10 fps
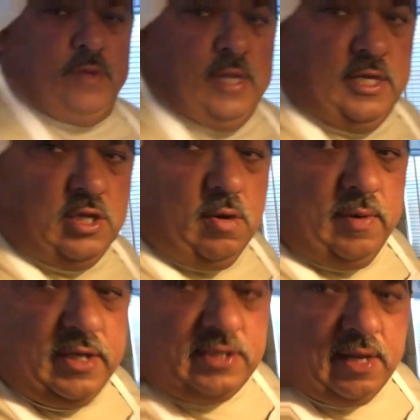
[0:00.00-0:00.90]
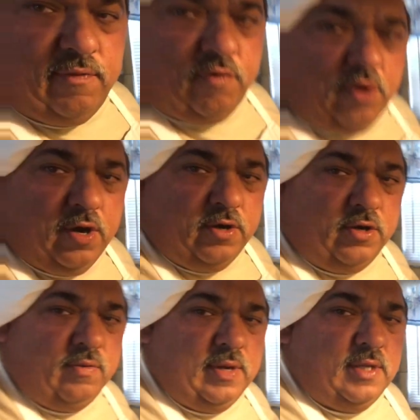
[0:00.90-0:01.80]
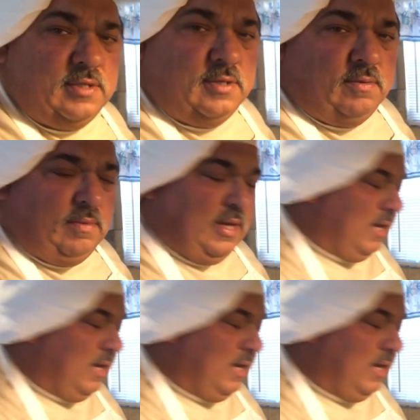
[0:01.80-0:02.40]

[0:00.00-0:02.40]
he's already set at 400 degrees, okay?